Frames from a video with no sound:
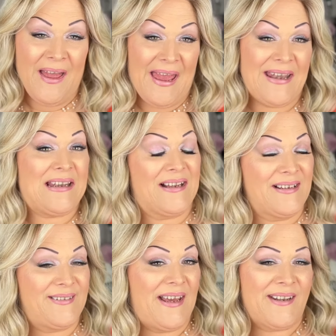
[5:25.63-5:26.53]
And like I
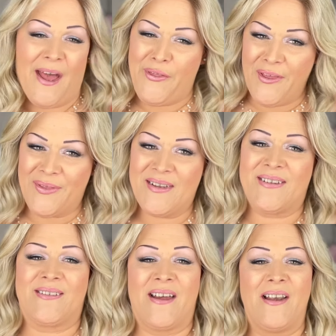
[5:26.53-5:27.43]
said, I think
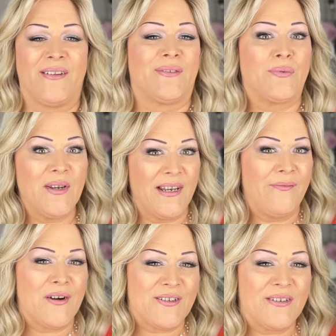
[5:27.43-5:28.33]
this style is really
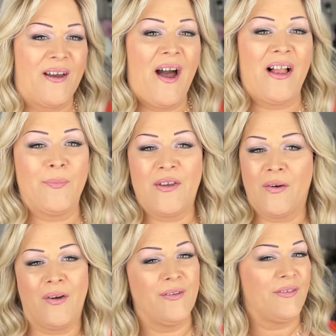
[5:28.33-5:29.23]
versatile
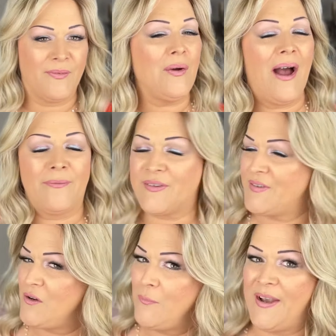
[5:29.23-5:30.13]
because you have
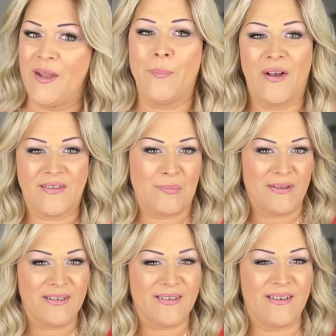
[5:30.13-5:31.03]
so many
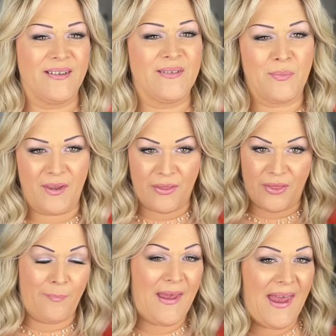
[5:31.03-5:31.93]
possibilities with
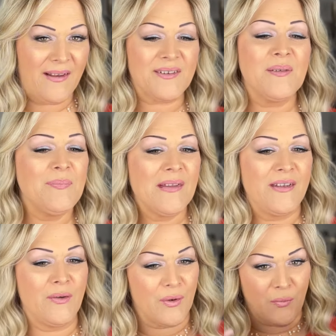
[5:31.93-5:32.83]
the bangs.
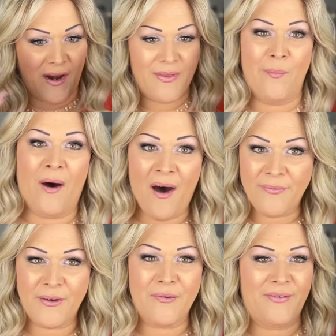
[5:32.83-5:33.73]
You can wear them
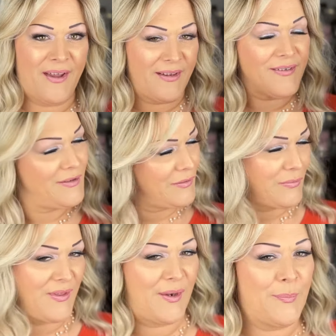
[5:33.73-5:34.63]
off your face due
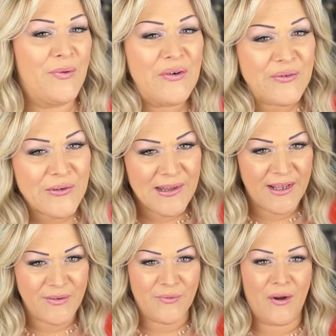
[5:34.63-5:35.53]
to that beautiful
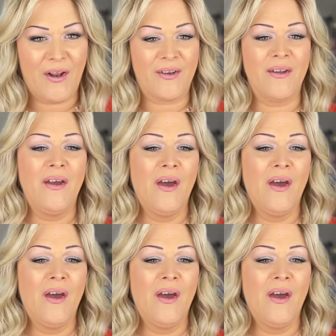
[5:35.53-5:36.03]
lace front,